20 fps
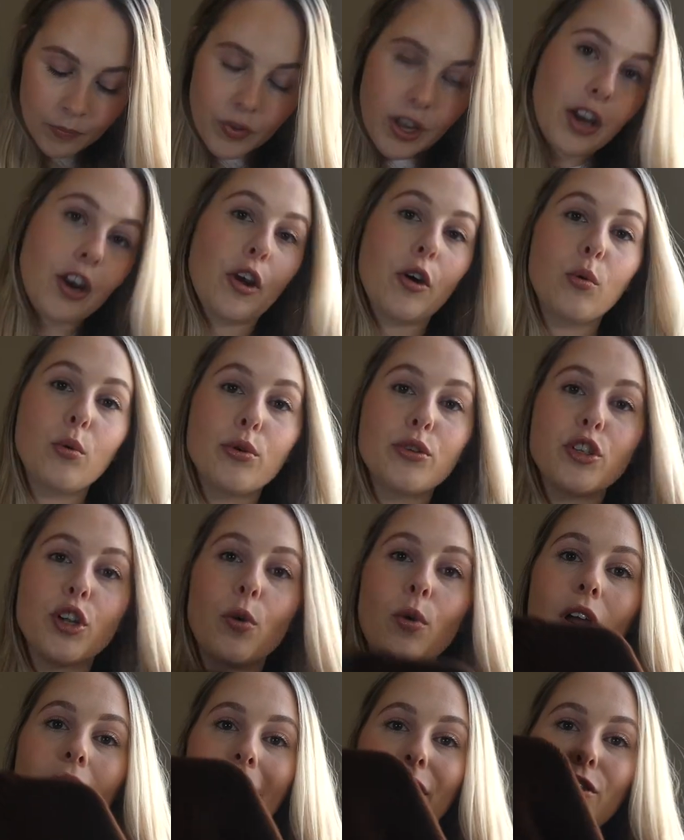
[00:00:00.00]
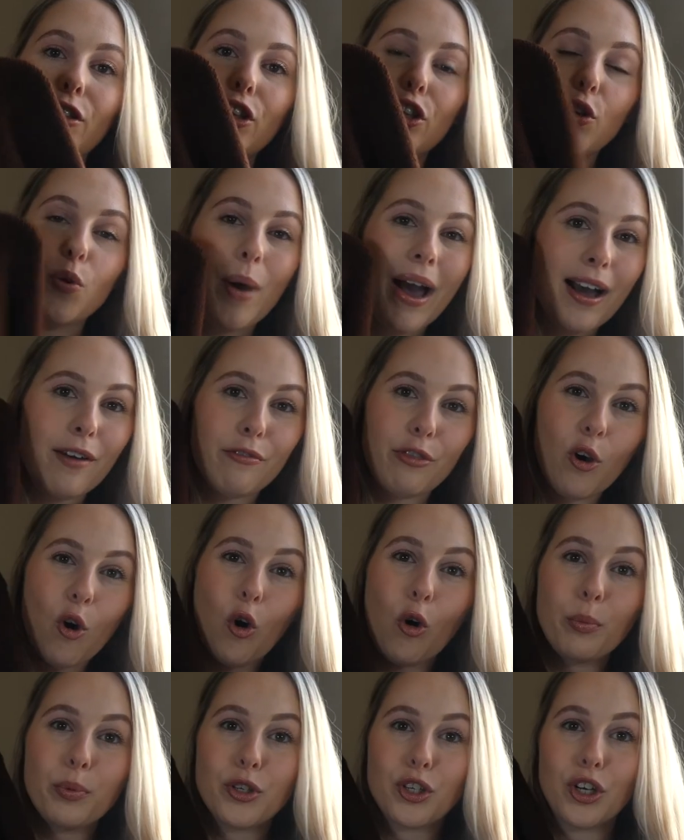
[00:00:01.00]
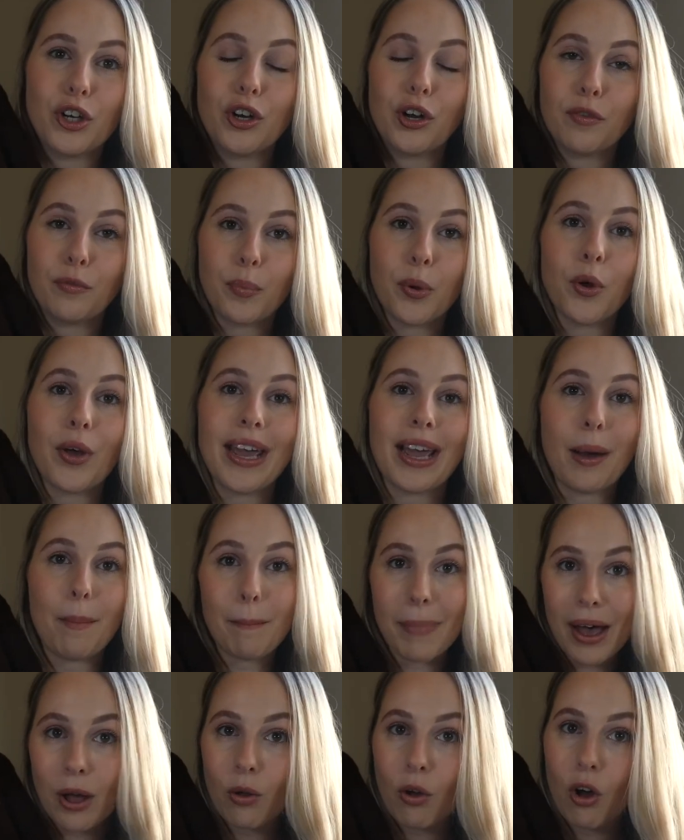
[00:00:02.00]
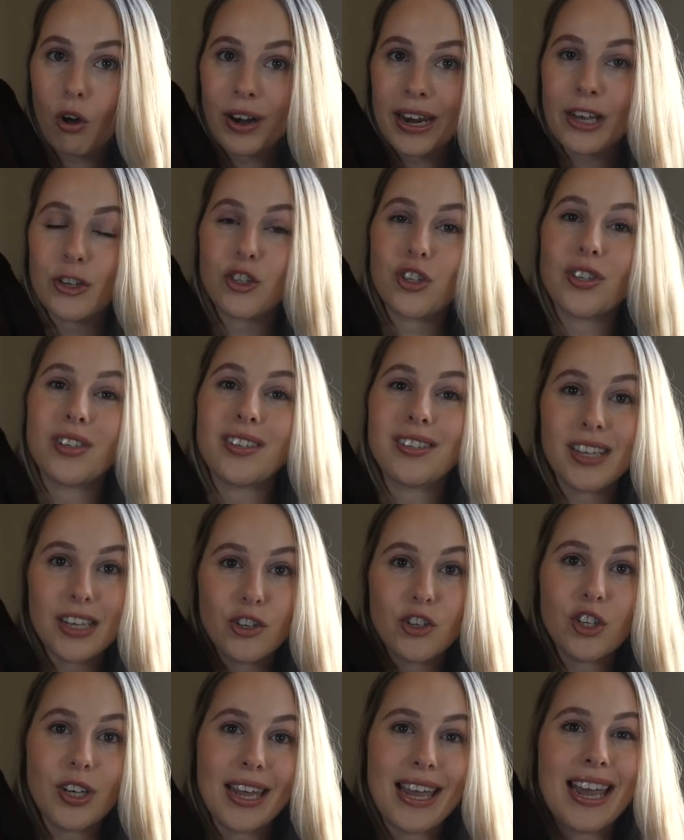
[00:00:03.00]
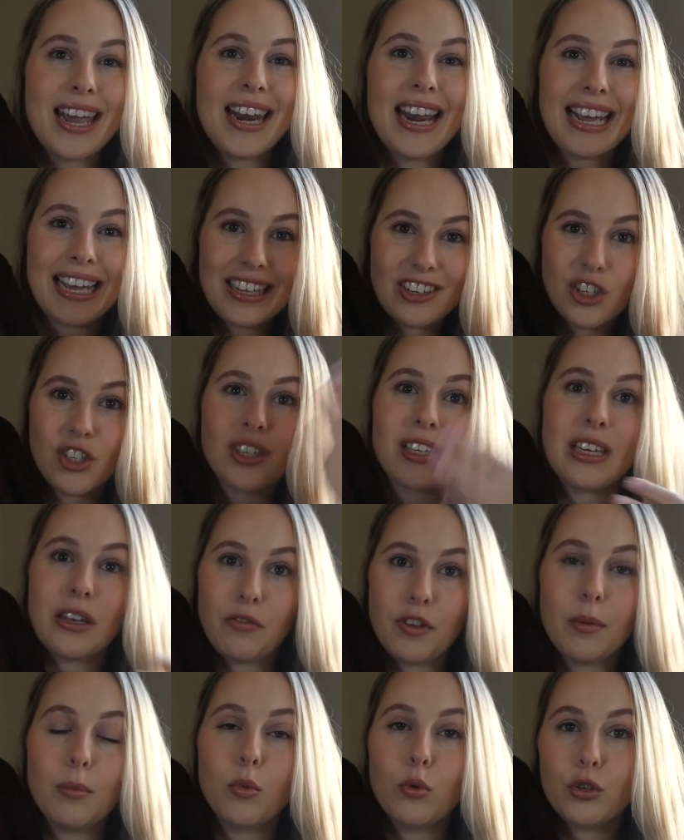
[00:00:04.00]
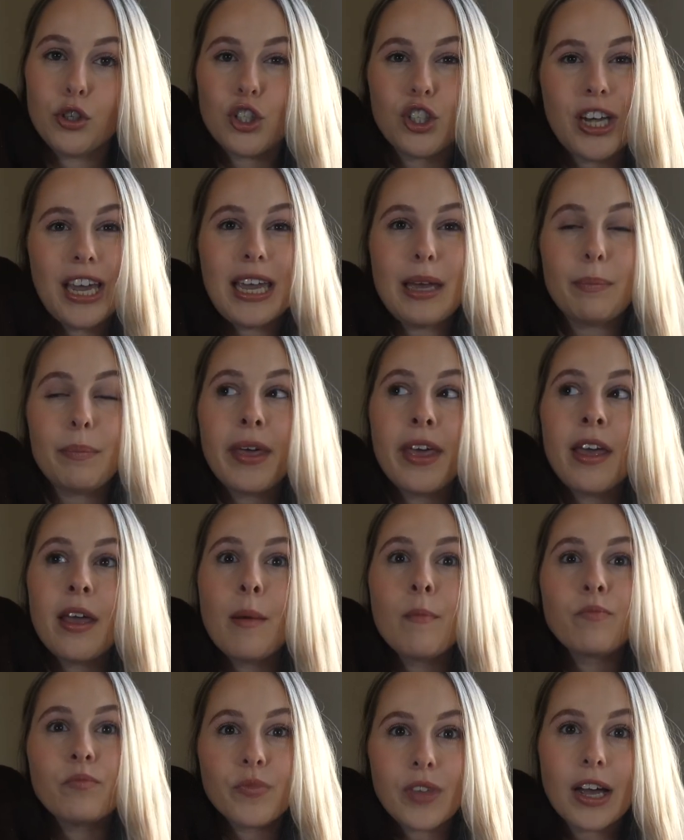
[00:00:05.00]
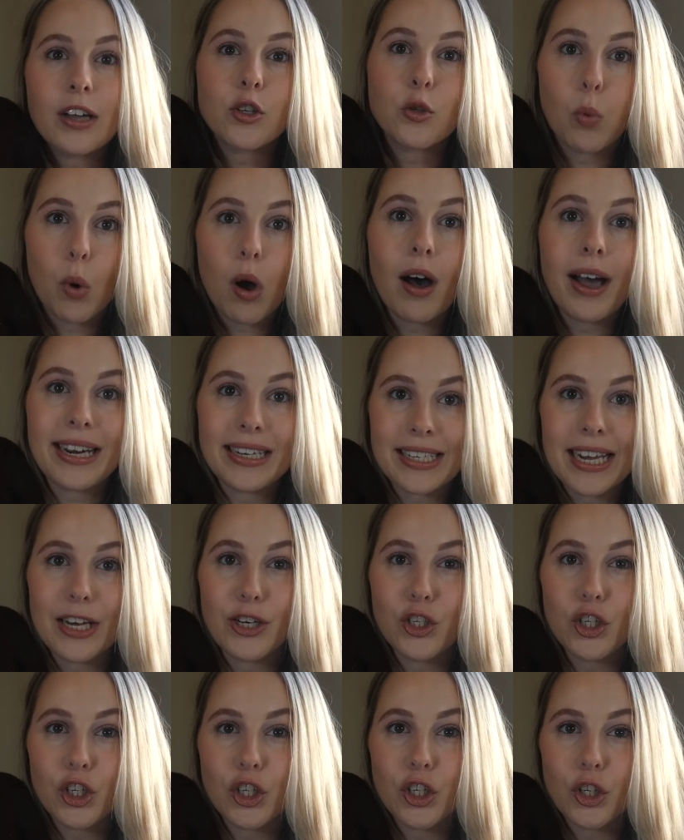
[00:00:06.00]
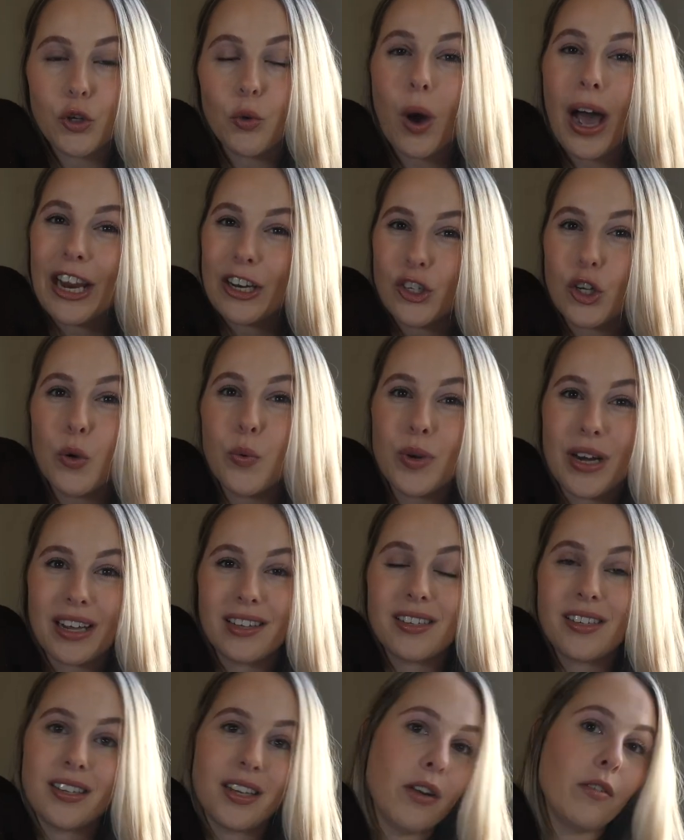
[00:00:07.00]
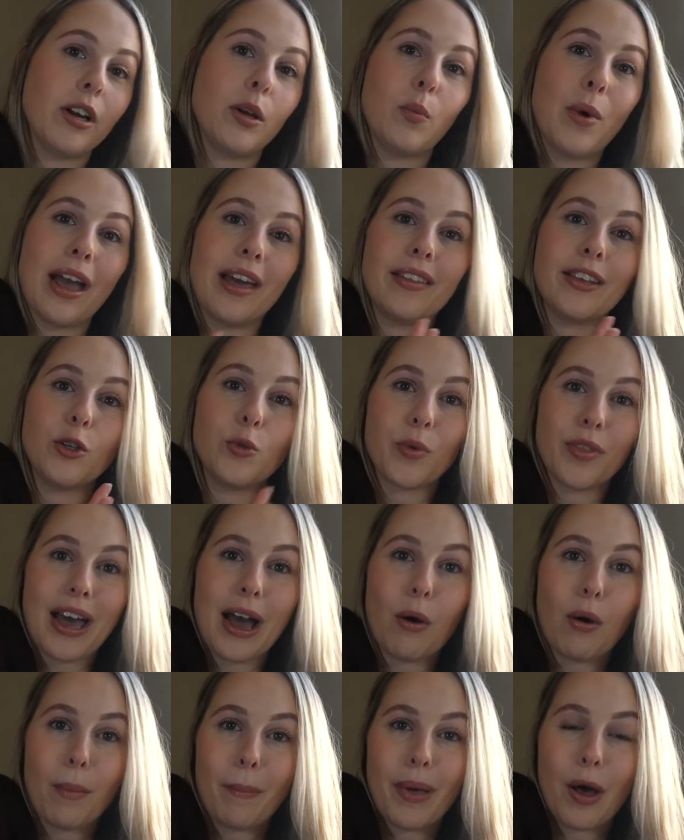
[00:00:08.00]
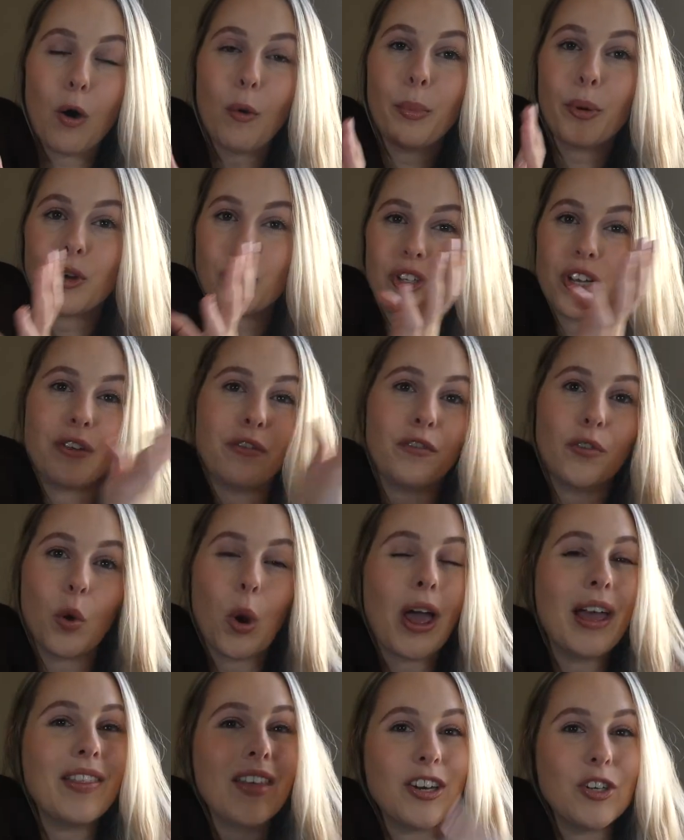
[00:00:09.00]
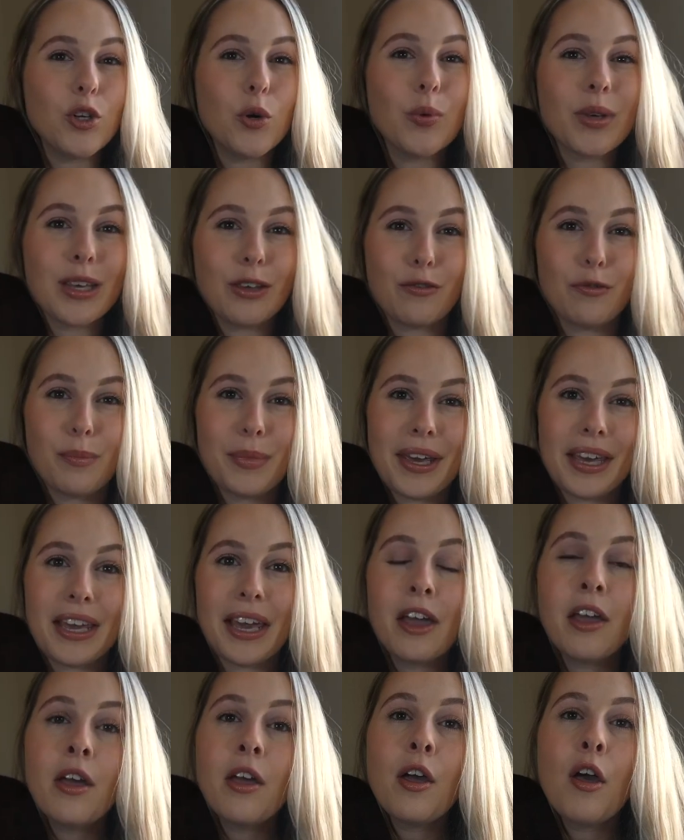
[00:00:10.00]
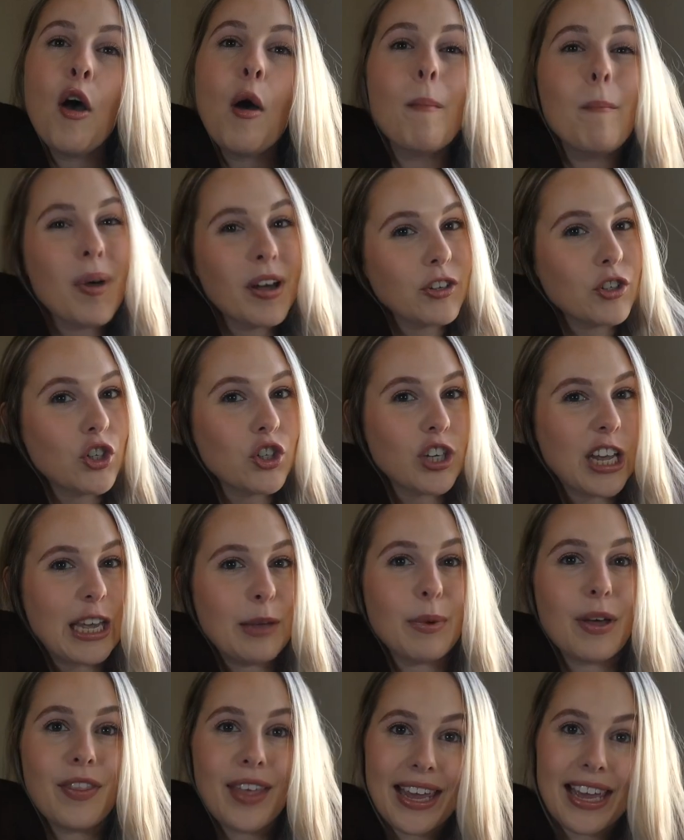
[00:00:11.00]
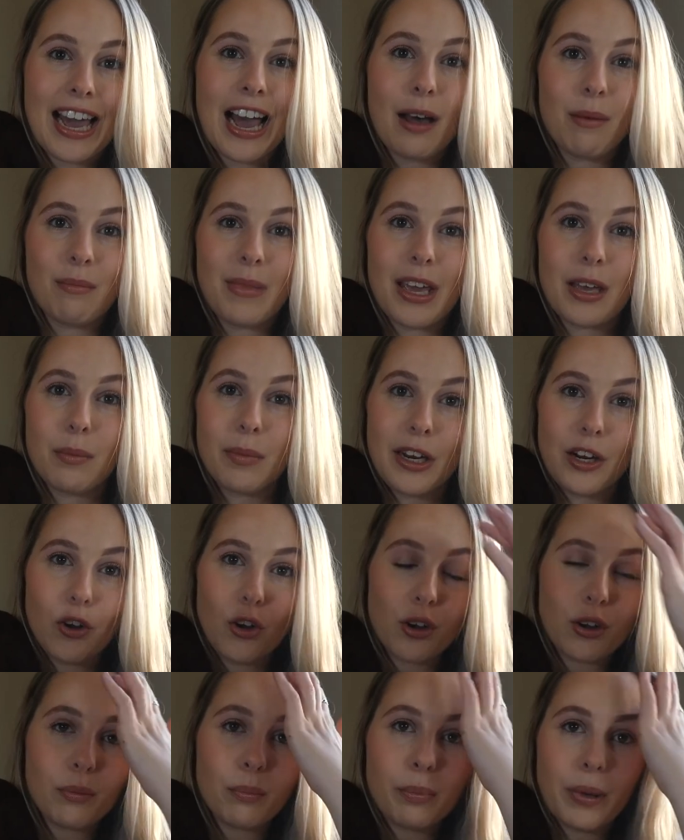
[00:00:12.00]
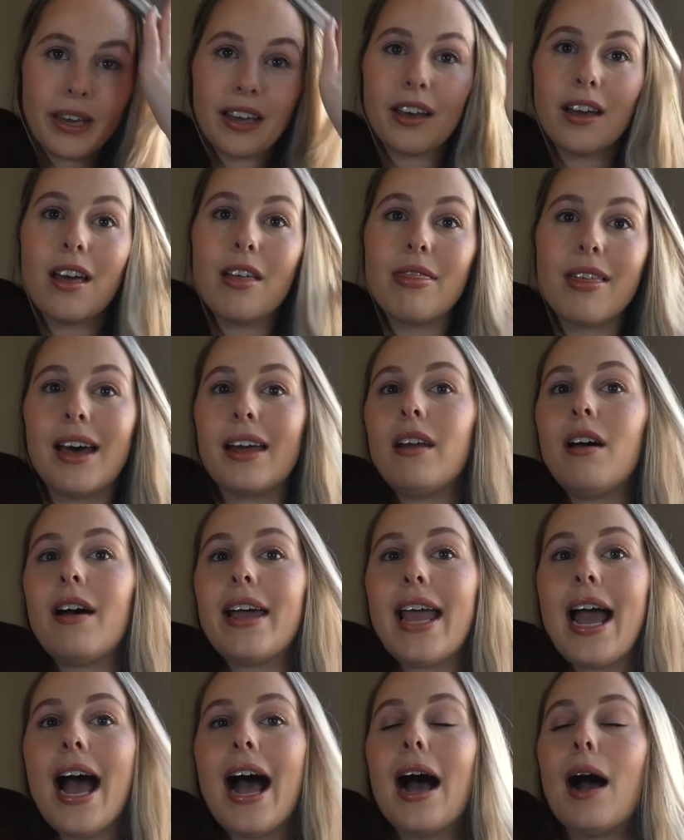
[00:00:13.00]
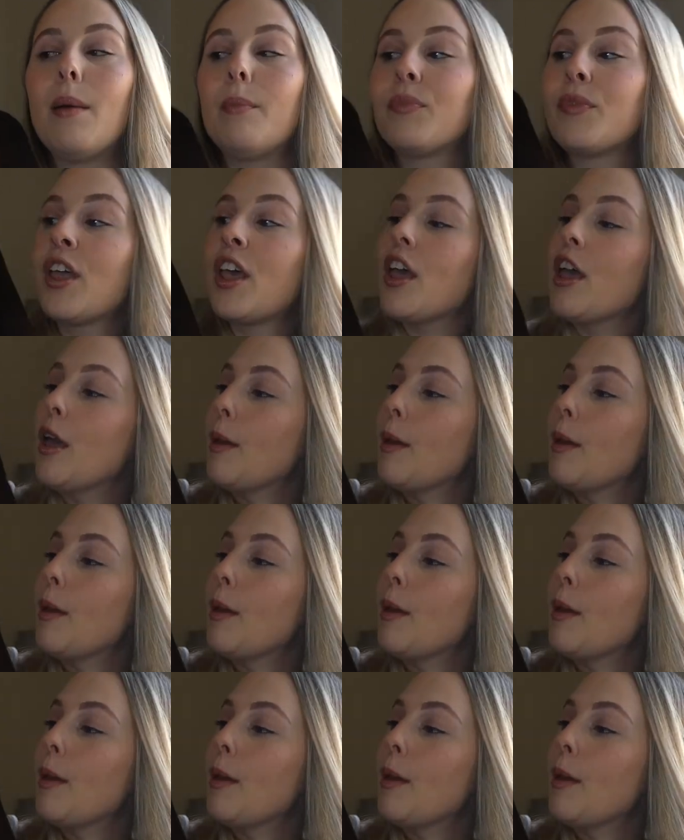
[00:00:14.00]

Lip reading: And I also like that you have the option of putting a belt on it to cinch it in and just give it more shape. That's what I tend to do. I don't necessarily wear these without a belt because I feel like they don't give me much shape and they can make me look bigger than I am.